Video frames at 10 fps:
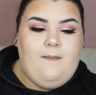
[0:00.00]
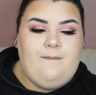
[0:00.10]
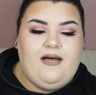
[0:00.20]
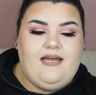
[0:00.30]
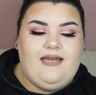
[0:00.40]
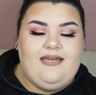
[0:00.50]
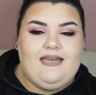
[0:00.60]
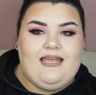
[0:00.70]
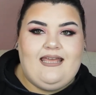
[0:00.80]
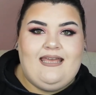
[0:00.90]
but
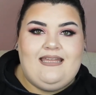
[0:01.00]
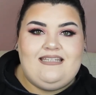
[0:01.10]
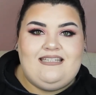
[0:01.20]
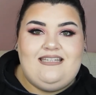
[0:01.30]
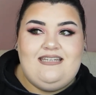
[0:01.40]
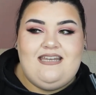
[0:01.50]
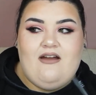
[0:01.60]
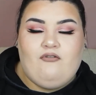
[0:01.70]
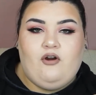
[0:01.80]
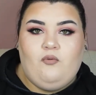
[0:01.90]
it
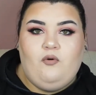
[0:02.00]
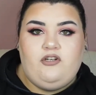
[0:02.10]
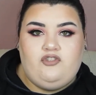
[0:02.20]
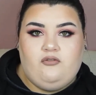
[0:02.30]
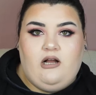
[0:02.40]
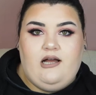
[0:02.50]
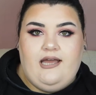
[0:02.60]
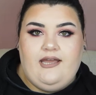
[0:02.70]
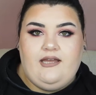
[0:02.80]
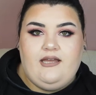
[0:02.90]
never would dry.